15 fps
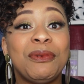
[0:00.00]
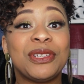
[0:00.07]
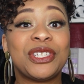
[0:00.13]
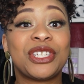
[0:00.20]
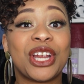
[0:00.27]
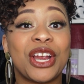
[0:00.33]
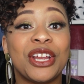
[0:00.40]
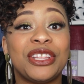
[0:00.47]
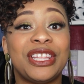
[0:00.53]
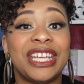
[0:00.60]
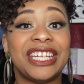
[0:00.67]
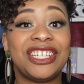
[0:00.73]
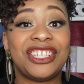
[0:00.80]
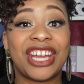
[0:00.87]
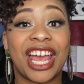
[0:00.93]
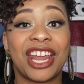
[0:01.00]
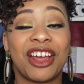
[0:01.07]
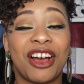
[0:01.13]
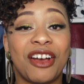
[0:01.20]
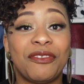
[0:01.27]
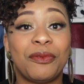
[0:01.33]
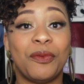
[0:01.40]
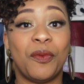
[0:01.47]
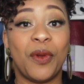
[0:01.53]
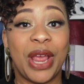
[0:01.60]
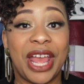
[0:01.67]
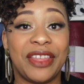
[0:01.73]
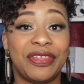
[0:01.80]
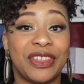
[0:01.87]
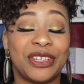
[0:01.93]
will start this chat off
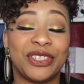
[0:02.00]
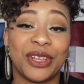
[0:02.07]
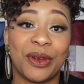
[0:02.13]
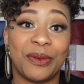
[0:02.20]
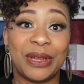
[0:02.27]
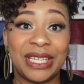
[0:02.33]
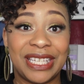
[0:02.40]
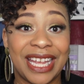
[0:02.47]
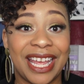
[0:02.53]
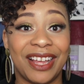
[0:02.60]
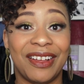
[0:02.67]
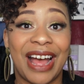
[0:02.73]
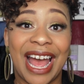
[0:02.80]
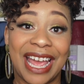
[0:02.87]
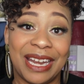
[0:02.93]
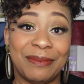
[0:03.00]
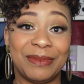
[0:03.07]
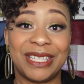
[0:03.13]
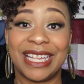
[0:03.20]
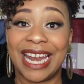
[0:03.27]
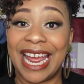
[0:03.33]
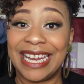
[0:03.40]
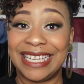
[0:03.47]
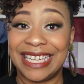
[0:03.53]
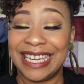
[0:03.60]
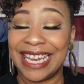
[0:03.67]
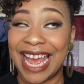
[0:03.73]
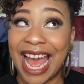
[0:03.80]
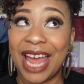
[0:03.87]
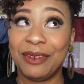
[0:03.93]
with the sew and tell items that I did
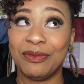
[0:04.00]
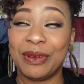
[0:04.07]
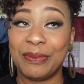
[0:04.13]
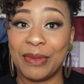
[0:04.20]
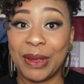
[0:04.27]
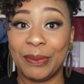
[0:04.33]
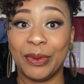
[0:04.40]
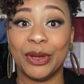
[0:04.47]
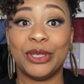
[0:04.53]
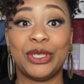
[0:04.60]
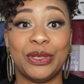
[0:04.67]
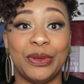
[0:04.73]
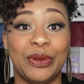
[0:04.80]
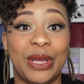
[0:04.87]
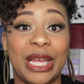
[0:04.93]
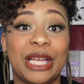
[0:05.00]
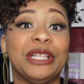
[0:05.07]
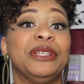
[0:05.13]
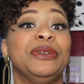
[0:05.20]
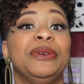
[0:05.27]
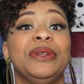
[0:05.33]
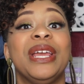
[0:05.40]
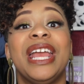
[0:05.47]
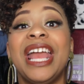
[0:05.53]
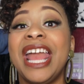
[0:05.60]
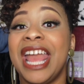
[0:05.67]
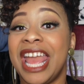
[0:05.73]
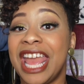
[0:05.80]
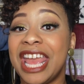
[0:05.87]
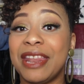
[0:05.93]
not remember to include
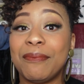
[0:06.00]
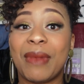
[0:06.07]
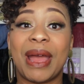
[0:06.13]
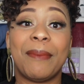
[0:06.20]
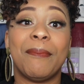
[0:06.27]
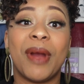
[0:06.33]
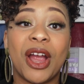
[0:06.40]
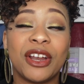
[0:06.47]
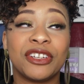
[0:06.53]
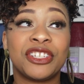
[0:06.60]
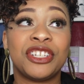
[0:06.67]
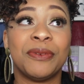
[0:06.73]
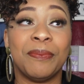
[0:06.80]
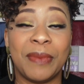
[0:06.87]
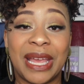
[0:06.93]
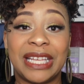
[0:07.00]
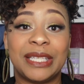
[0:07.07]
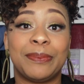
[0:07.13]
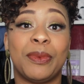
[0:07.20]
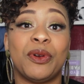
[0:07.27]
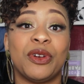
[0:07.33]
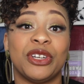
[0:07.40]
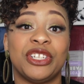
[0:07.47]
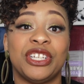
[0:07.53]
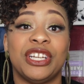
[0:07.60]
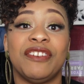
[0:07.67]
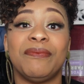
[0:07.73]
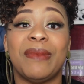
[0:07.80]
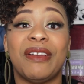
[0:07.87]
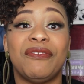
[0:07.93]
in my March makes
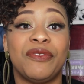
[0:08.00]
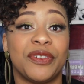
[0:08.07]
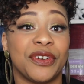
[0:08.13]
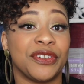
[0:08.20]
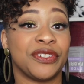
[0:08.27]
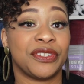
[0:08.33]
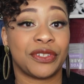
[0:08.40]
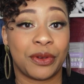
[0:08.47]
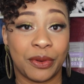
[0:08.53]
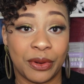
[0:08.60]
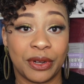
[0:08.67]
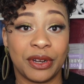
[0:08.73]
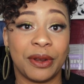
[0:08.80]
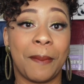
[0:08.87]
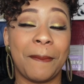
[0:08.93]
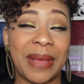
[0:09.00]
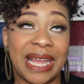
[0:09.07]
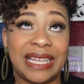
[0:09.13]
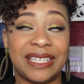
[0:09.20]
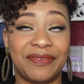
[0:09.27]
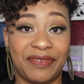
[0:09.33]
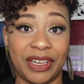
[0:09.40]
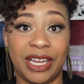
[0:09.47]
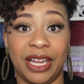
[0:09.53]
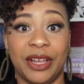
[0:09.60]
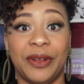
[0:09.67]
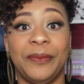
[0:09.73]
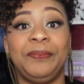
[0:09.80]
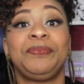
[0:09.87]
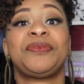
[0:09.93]
portion of my first quarter makes
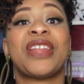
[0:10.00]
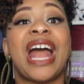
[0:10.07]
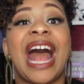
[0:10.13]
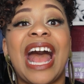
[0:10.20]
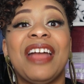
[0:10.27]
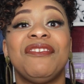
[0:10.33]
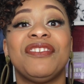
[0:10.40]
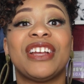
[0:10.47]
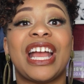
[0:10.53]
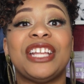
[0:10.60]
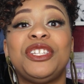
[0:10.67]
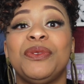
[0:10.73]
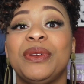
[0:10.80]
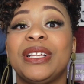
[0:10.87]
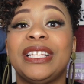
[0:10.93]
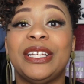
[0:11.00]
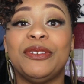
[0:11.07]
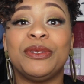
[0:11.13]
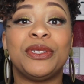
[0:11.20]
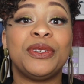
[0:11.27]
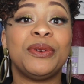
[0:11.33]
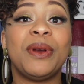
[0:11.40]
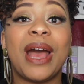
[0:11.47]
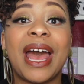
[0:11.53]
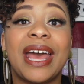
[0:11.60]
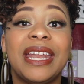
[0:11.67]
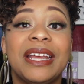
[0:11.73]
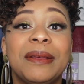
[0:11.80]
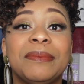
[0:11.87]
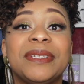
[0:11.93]
video. I forgot to include two
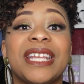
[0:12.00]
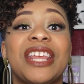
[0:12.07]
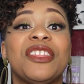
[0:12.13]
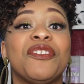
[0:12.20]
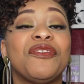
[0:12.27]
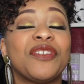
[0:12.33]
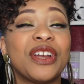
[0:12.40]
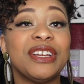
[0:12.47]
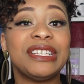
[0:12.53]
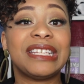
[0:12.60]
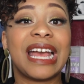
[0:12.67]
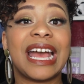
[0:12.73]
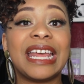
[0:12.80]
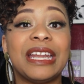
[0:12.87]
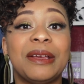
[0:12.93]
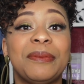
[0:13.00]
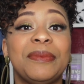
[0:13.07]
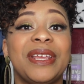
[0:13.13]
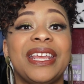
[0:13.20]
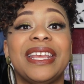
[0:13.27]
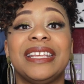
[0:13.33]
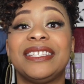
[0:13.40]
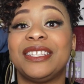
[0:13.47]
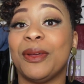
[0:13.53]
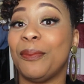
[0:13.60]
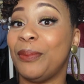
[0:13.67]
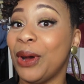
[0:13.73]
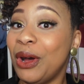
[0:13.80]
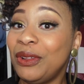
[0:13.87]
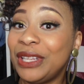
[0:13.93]
items, and the first item is the
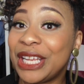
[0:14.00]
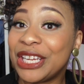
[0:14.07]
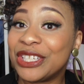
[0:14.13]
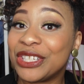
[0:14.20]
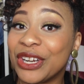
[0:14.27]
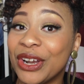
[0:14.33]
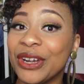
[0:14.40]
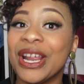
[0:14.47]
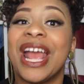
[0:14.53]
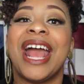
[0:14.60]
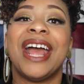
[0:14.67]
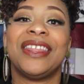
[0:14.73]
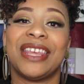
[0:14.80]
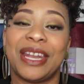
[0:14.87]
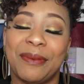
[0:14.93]
bowling shirt that